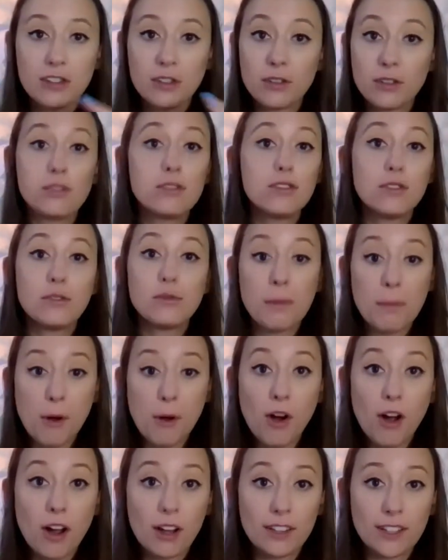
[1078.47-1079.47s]
So you do
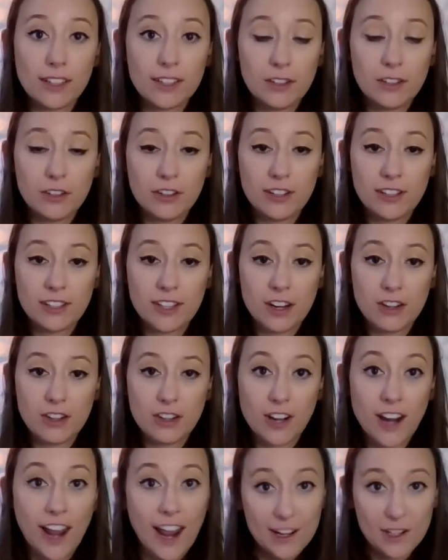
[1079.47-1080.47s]
remote online
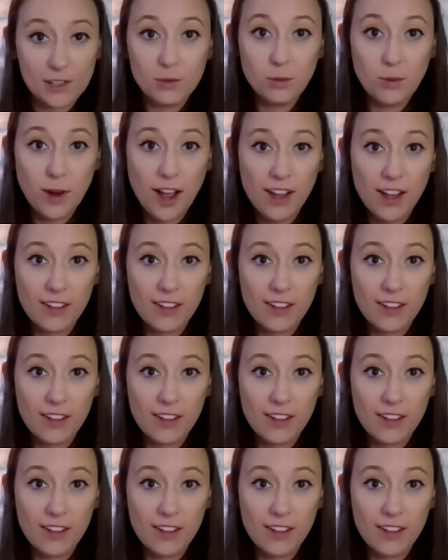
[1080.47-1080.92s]
notarization as